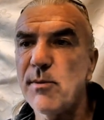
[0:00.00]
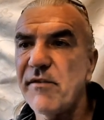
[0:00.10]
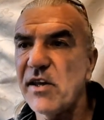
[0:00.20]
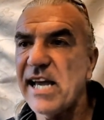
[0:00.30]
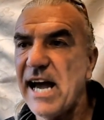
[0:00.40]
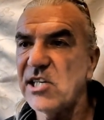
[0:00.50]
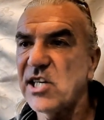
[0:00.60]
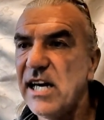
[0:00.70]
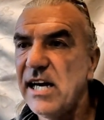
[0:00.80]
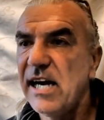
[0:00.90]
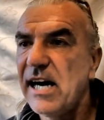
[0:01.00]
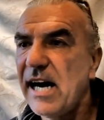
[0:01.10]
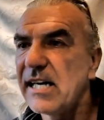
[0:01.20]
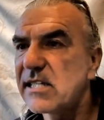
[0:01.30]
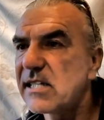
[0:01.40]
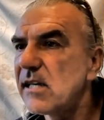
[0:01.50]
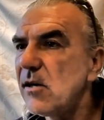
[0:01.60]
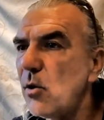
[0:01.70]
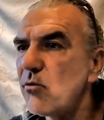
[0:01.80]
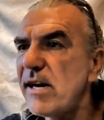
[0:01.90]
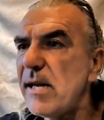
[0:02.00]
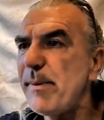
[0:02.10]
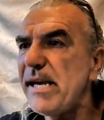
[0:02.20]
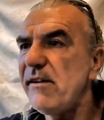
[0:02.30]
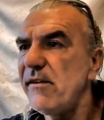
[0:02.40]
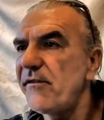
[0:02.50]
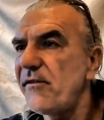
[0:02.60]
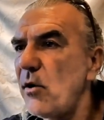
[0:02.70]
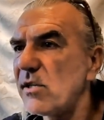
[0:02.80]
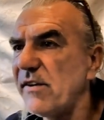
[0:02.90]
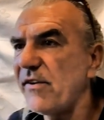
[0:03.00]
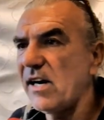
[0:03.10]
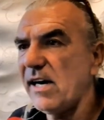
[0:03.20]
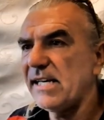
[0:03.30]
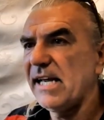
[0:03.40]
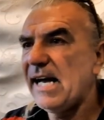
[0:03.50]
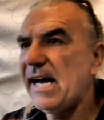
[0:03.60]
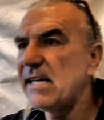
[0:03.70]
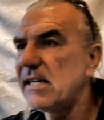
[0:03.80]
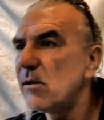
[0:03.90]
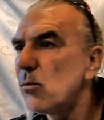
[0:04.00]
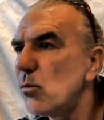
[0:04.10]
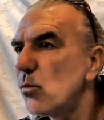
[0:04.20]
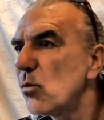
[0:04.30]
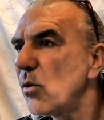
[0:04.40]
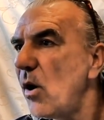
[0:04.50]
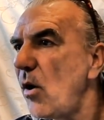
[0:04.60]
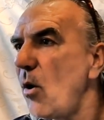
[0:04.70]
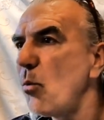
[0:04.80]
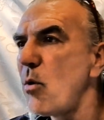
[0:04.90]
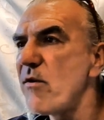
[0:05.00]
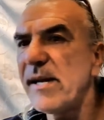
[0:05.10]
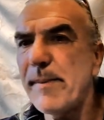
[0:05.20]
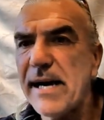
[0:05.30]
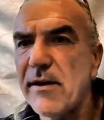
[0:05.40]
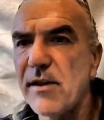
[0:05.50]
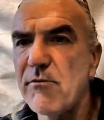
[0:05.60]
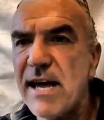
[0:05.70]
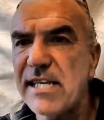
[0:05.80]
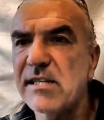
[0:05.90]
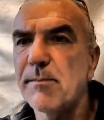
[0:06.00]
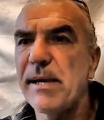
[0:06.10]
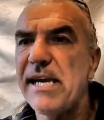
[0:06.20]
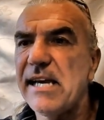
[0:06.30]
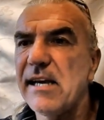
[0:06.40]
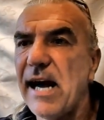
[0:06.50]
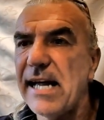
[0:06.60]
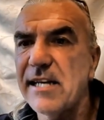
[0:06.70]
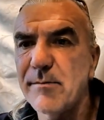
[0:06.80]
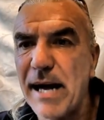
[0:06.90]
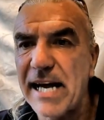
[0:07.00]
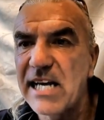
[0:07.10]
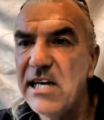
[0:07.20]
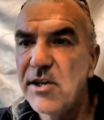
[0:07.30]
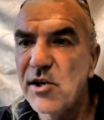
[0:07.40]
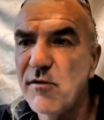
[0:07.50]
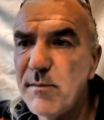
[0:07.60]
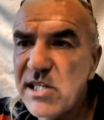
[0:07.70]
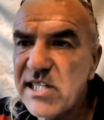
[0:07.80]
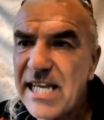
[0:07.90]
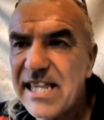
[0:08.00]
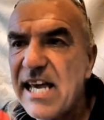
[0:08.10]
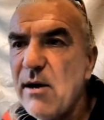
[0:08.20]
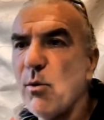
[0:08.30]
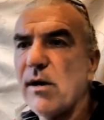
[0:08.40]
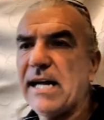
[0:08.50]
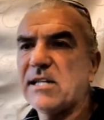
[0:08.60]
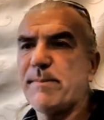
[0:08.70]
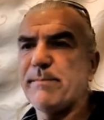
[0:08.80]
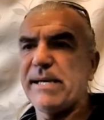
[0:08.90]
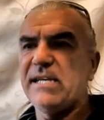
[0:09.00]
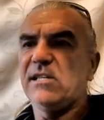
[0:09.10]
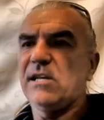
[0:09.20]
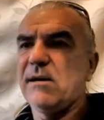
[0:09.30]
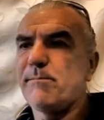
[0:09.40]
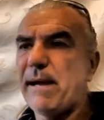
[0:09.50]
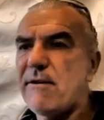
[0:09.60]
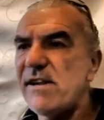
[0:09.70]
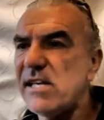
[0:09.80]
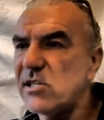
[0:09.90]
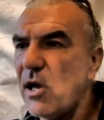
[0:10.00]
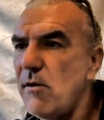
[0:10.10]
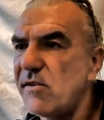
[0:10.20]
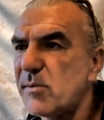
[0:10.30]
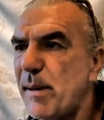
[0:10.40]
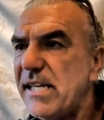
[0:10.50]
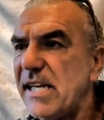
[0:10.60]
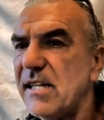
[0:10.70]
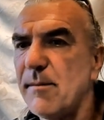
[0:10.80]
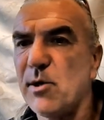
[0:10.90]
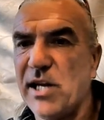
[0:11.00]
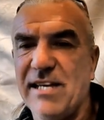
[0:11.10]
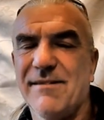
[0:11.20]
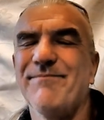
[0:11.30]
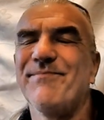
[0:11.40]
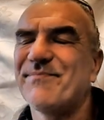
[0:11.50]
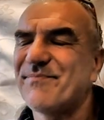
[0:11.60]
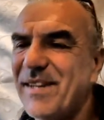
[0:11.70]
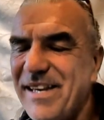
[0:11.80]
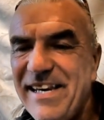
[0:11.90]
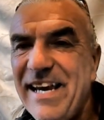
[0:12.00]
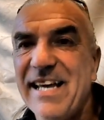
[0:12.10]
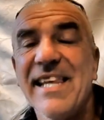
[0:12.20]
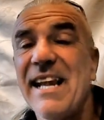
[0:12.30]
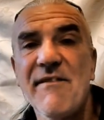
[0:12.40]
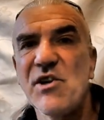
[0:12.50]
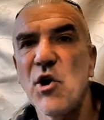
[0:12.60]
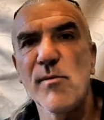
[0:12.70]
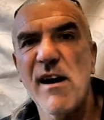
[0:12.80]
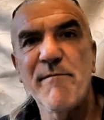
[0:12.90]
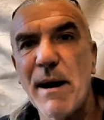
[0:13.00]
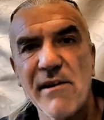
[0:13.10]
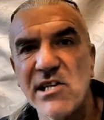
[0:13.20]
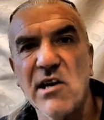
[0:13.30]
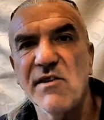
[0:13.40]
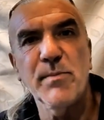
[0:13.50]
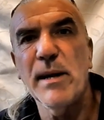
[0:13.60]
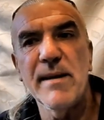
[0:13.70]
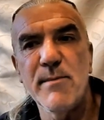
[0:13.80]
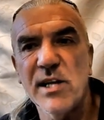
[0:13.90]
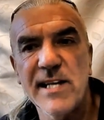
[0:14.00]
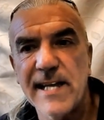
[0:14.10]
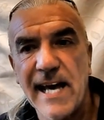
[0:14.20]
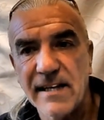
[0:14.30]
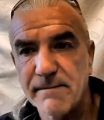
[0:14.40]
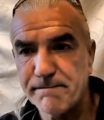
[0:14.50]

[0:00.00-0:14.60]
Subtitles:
of the cash has already been fortified and are worried about the rest being handed back. The government said there had been barriers overspending the money. Yeah, they never normally have barriers overspending money, do they?